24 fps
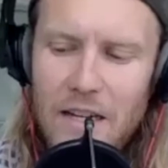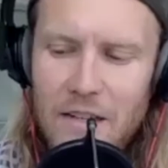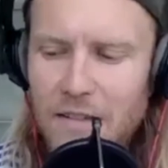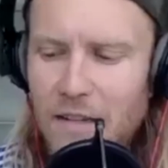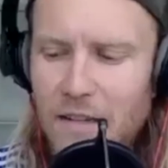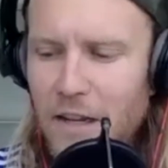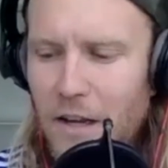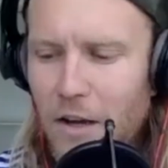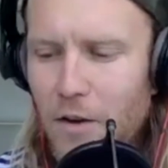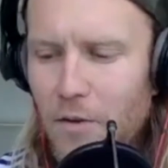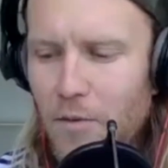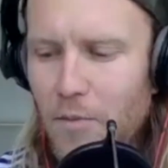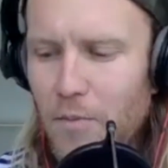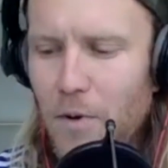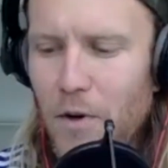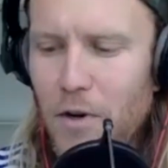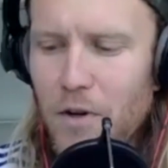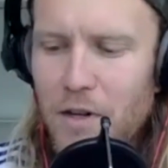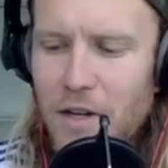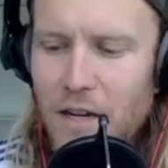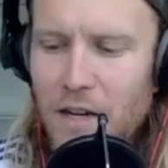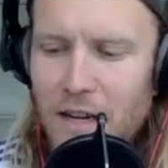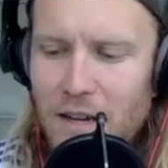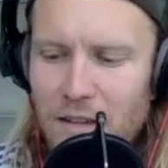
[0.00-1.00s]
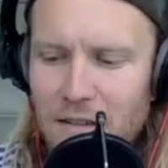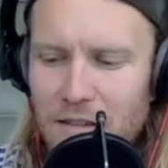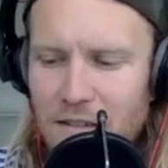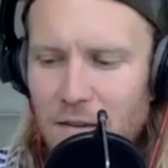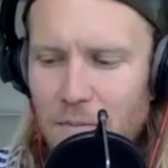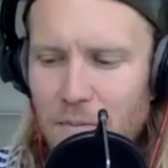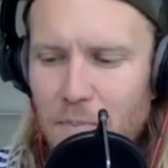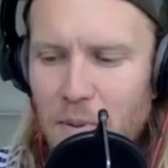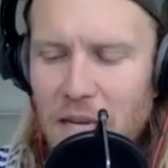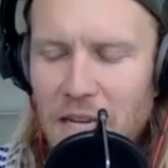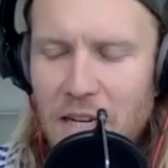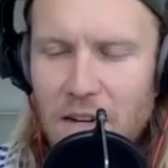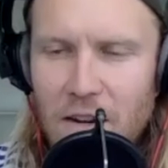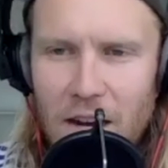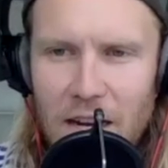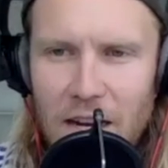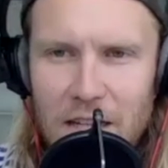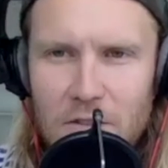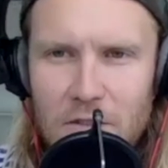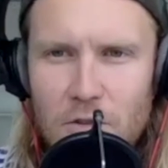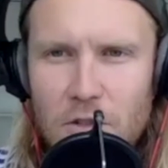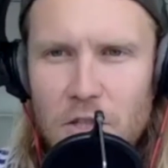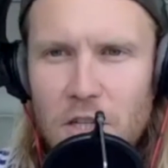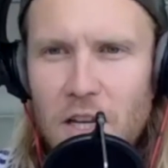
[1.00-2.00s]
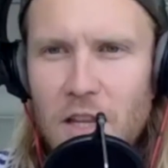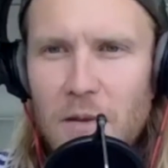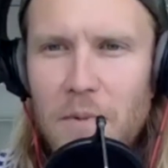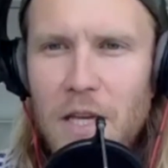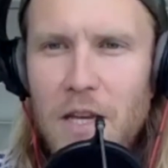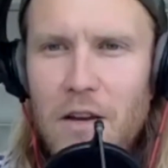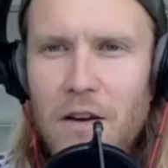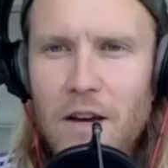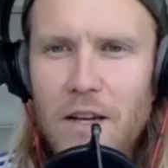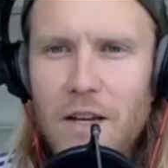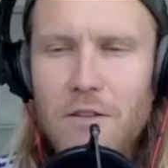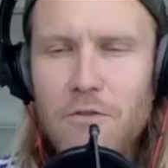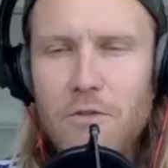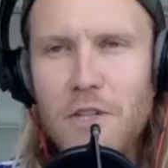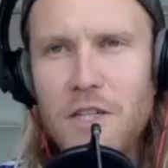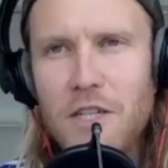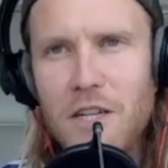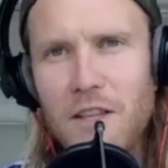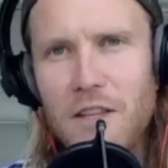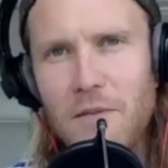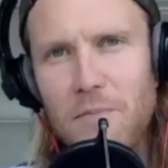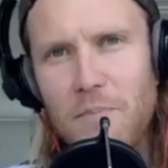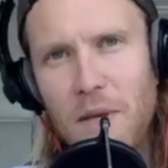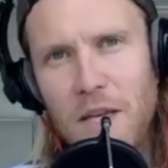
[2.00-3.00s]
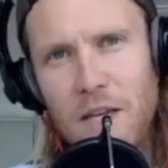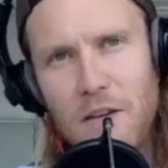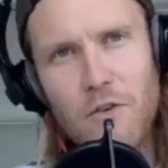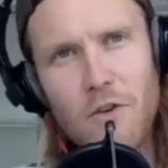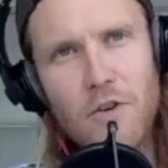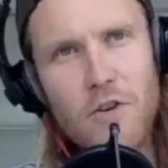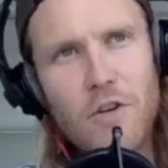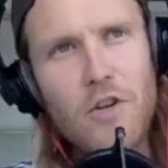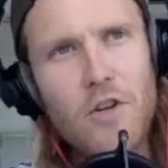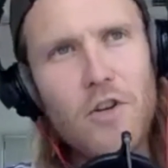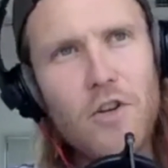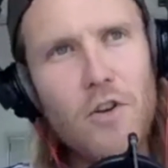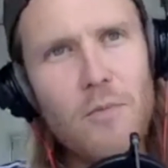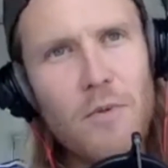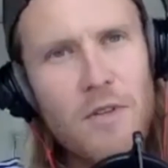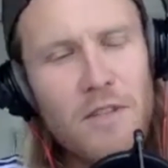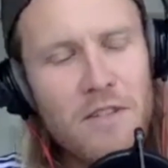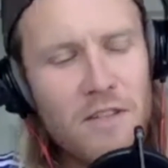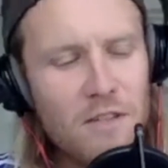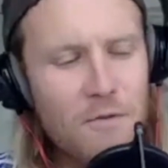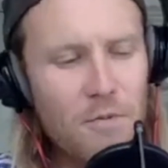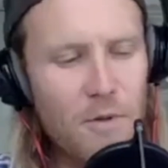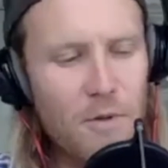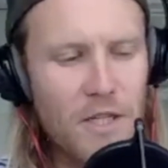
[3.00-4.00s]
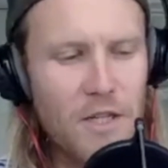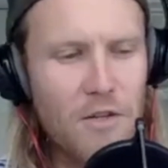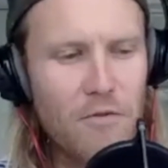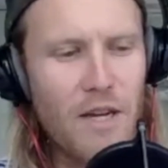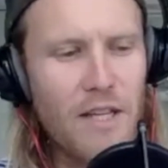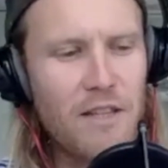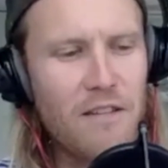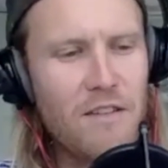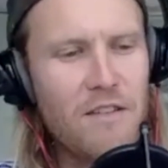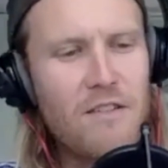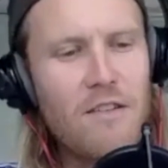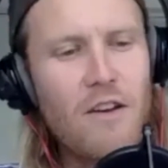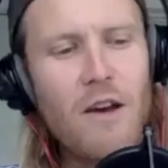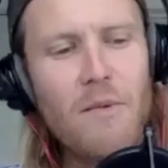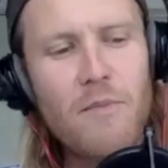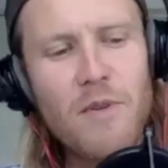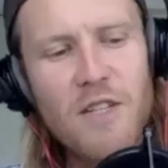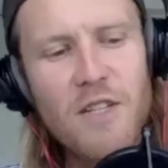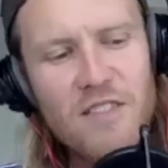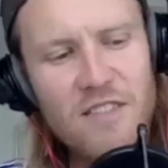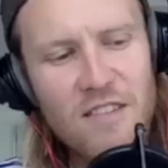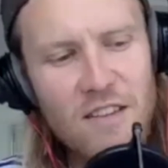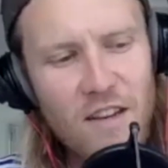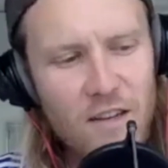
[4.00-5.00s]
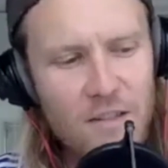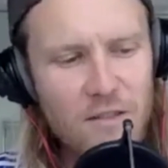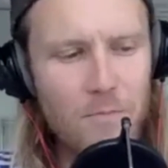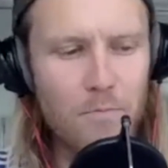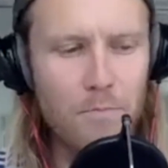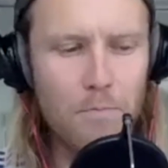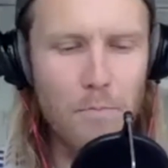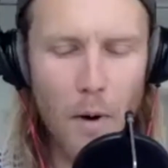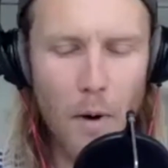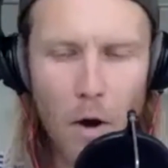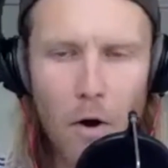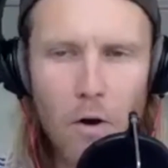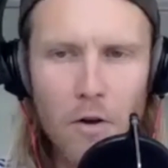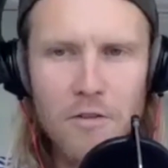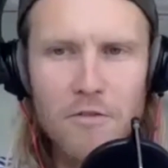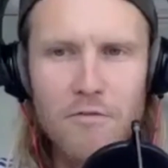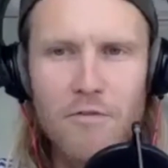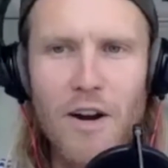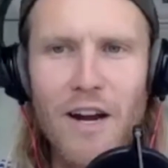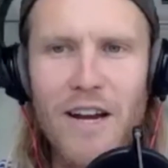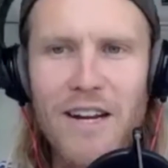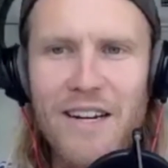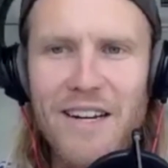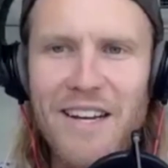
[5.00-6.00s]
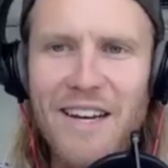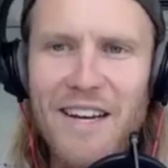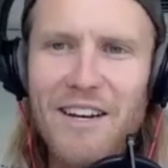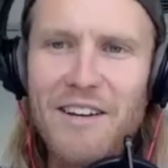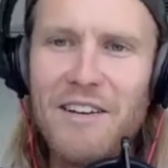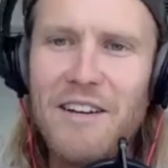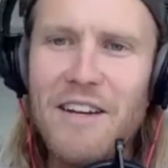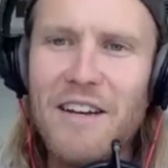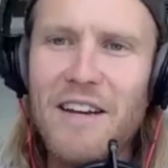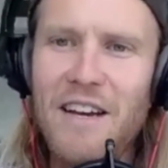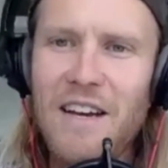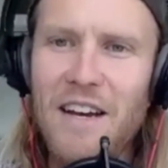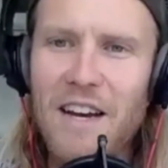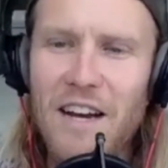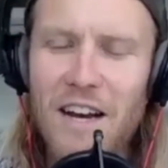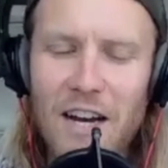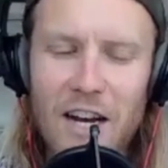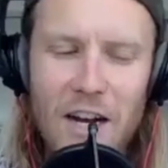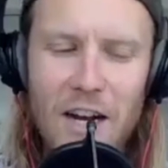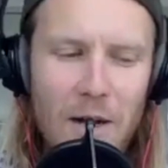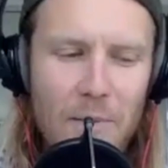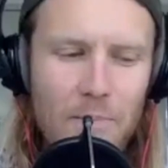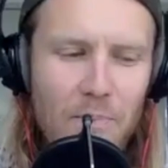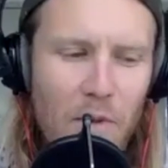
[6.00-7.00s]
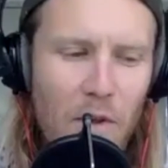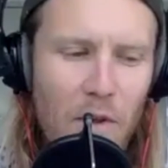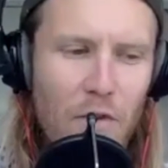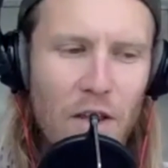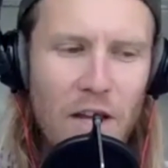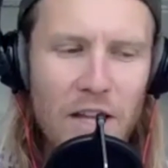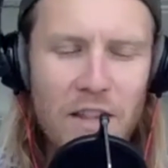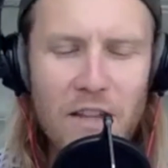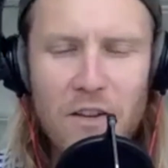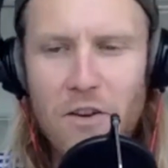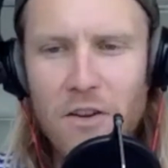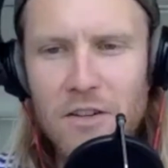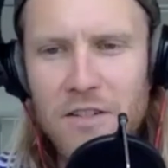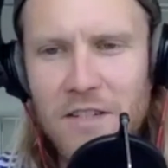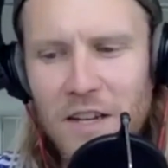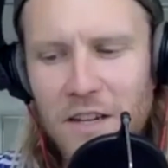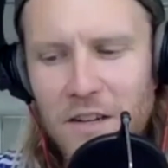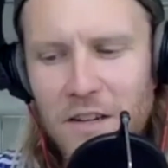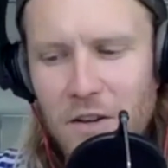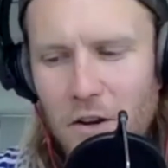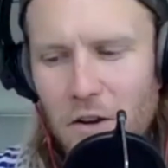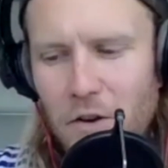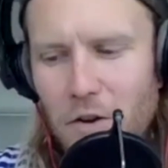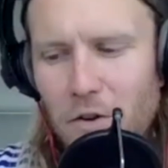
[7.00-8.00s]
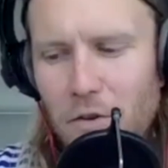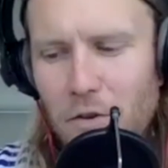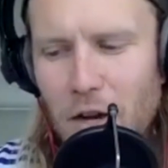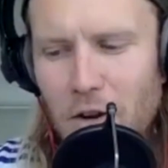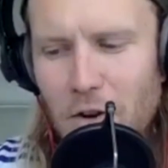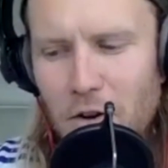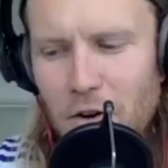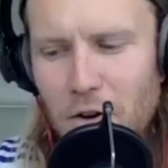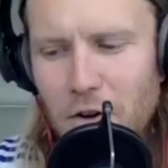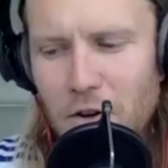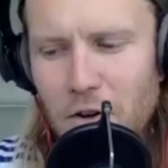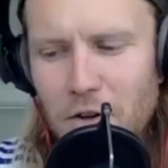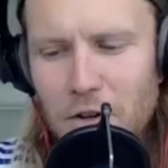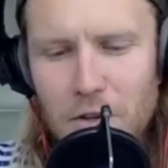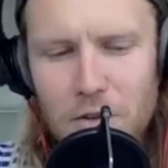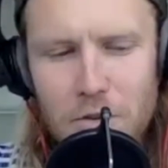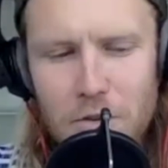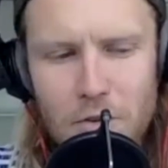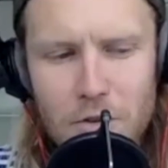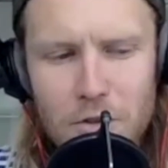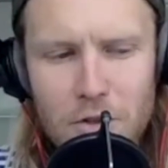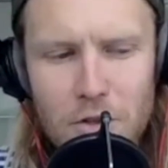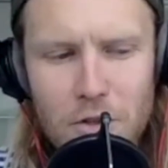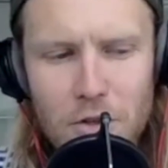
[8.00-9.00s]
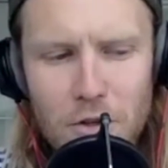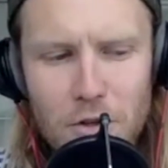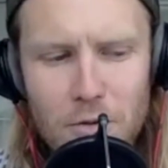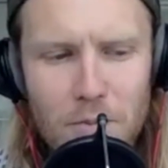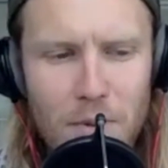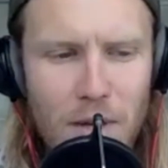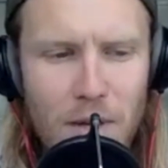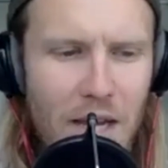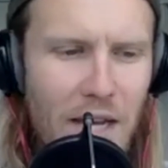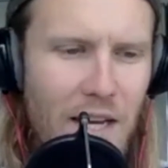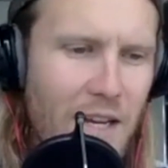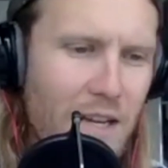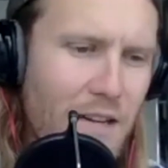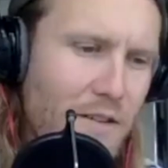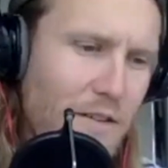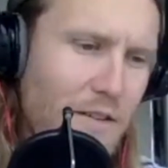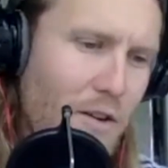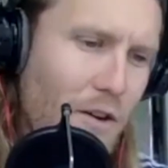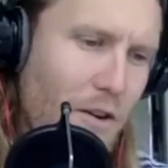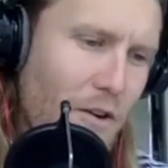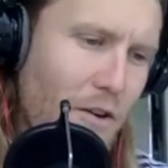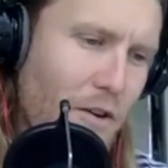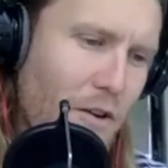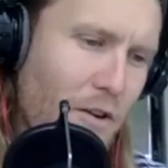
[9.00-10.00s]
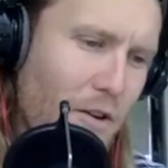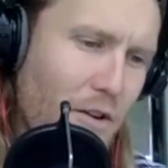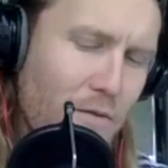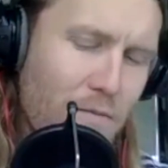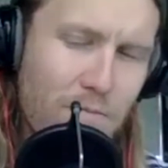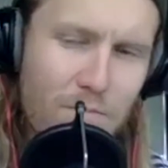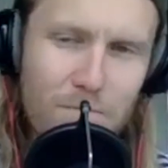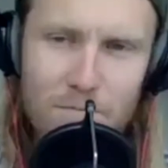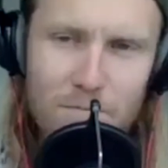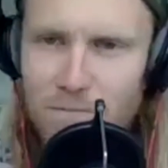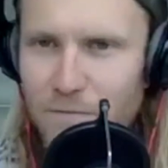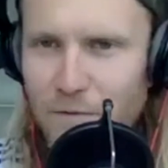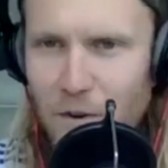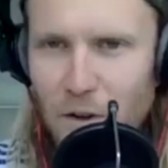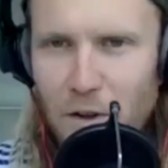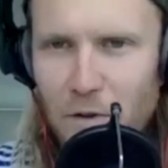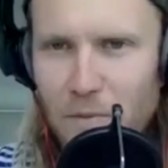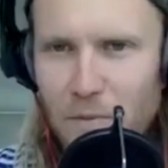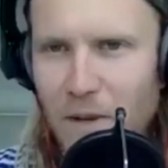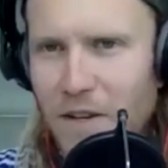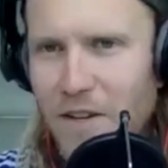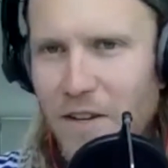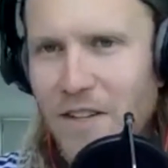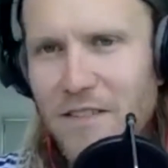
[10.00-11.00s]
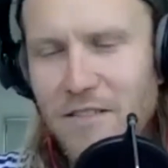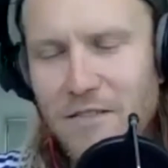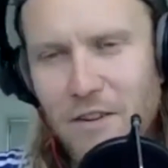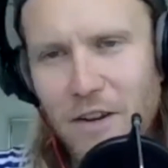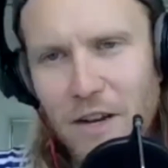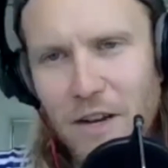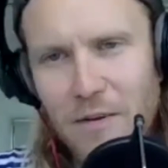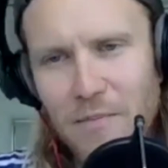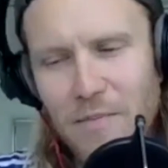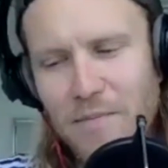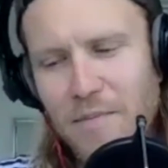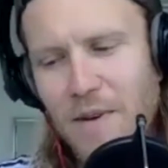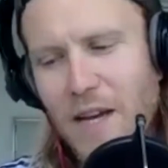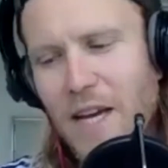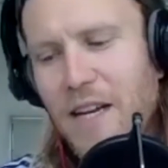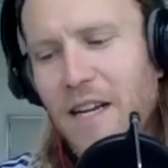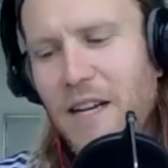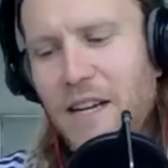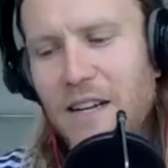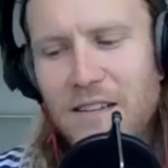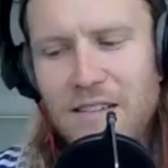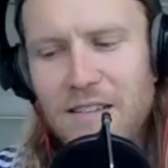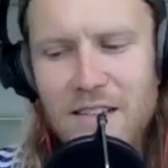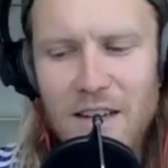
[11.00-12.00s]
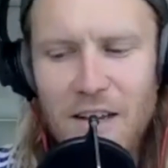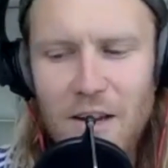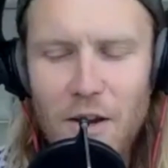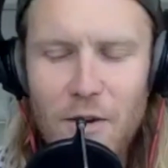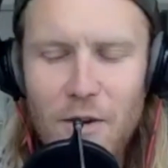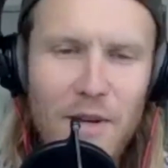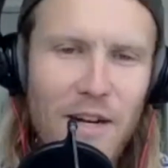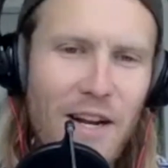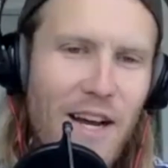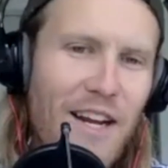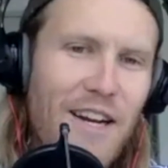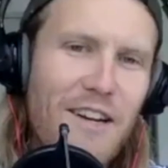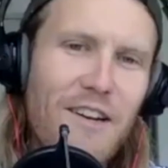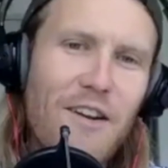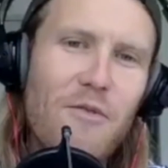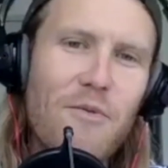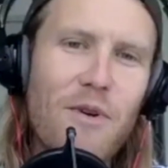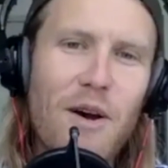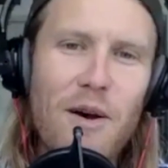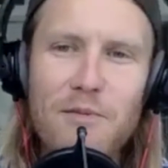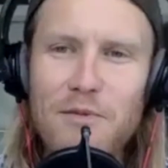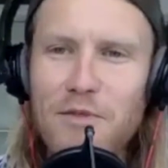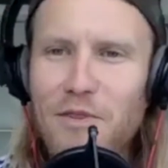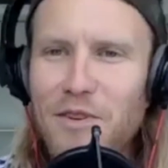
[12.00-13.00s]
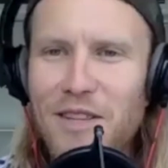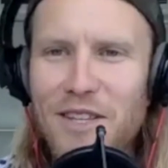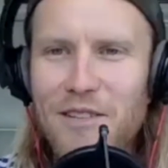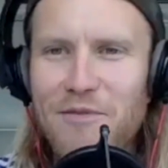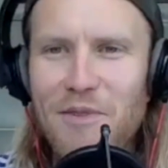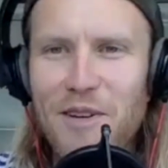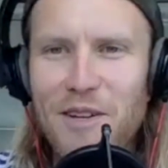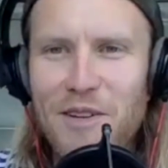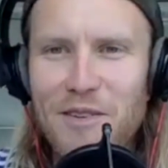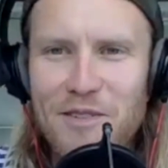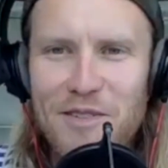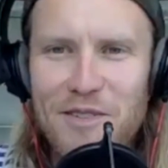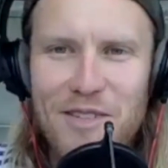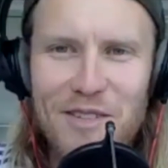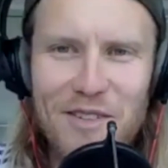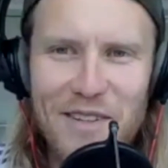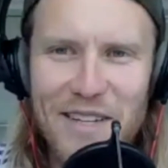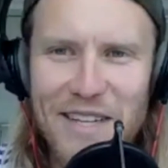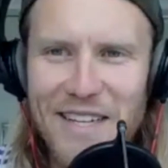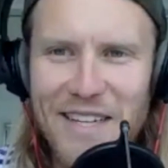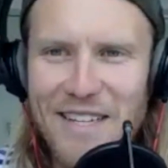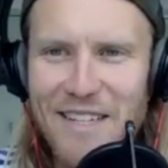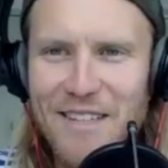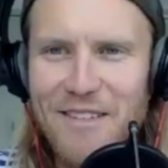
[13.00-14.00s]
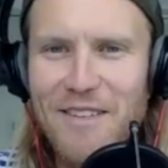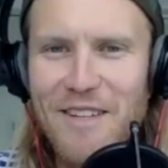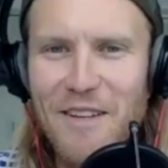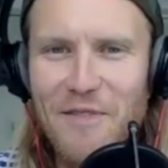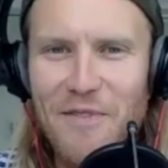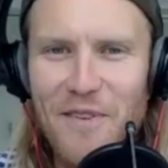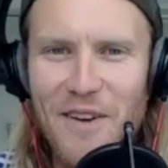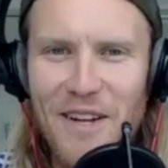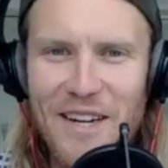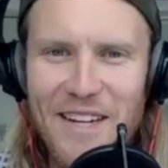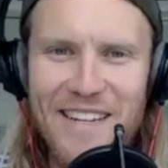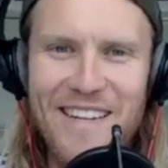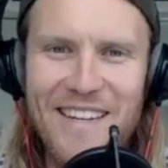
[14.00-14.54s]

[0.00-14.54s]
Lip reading: Inner City Hermit podcast. Be nice to each other, be kind to each other, be good humans, especially around this time. It sucks balls right now. If you like the content, go on YouTube and go follow me on Instagram at Inner City Hermit. I don't know why I'm doing this while you're still here. It's really fun.